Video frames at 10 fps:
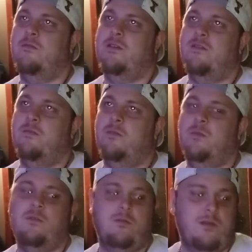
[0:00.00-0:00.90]
messed yeah. up
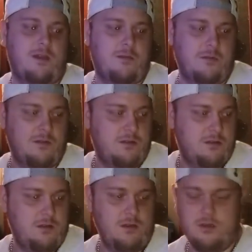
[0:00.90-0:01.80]
people buy them.
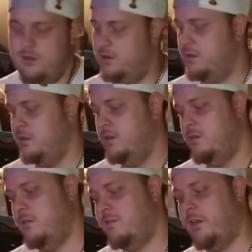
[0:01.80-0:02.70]
There's